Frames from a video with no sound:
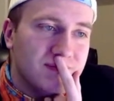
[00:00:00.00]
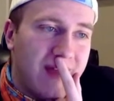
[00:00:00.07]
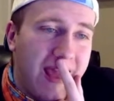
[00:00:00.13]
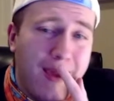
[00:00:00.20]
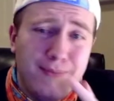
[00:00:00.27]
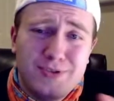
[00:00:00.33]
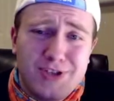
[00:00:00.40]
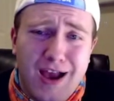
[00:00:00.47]

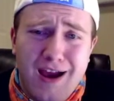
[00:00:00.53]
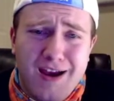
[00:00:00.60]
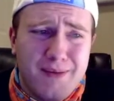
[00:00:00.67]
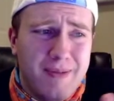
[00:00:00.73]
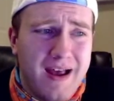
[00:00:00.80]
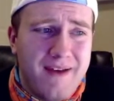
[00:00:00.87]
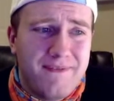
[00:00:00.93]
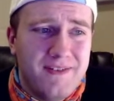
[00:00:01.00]
I'm sorry,
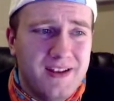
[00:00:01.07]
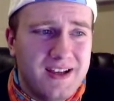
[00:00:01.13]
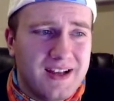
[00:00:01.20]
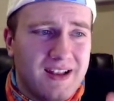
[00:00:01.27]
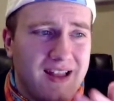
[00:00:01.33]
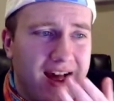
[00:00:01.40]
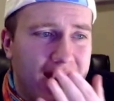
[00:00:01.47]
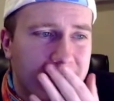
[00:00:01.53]
but I feel like a
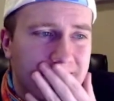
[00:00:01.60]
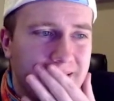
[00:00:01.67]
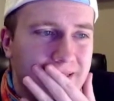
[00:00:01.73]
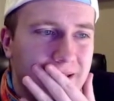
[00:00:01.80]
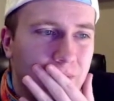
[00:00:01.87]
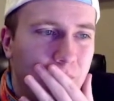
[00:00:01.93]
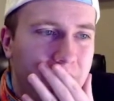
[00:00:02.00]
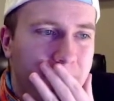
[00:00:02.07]
lot of
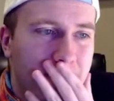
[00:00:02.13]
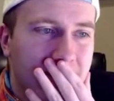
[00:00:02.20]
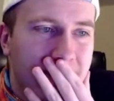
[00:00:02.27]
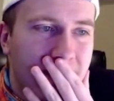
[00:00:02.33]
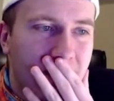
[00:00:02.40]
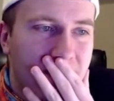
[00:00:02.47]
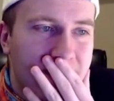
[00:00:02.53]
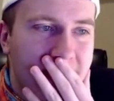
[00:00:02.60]
the women
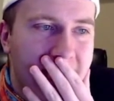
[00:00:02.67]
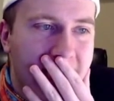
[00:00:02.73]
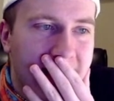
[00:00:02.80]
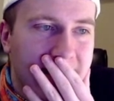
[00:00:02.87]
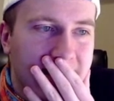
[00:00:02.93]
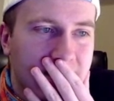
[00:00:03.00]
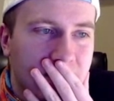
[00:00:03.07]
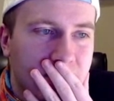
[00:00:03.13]
are not
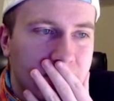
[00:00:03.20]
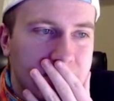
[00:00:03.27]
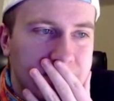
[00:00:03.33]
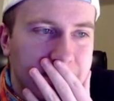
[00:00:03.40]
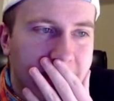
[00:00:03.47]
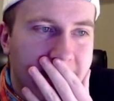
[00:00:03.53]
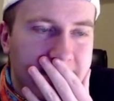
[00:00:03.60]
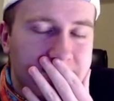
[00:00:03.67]
in good
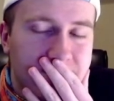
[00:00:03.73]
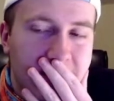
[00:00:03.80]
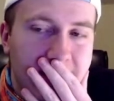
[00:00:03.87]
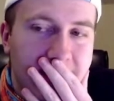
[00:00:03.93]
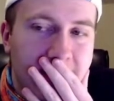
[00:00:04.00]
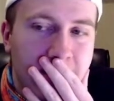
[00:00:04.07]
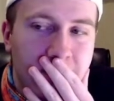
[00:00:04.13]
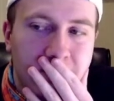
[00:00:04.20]
spots right
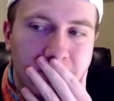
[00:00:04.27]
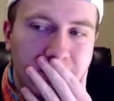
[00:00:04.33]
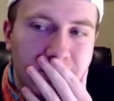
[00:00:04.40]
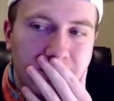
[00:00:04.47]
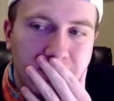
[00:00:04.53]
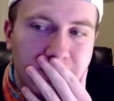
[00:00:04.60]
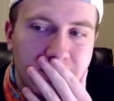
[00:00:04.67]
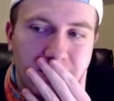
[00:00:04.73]
now,
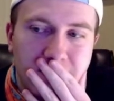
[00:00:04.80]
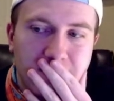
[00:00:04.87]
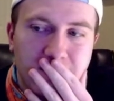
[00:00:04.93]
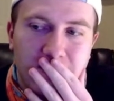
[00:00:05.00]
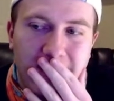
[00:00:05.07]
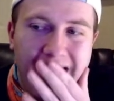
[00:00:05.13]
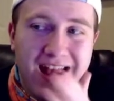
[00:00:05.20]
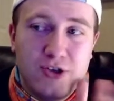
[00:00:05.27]

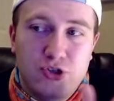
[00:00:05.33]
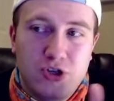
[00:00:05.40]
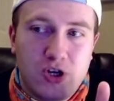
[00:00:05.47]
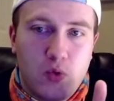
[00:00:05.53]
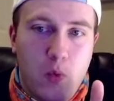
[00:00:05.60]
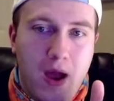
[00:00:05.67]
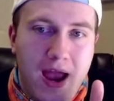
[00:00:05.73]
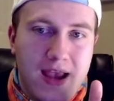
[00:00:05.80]
Edgic
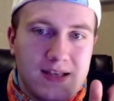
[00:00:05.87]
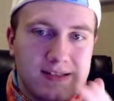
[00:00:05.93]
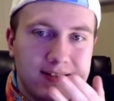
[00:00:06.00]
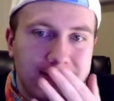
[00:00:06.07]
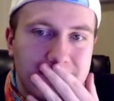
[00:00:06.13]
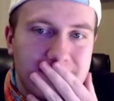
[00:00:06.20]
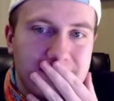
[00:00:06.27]
wise.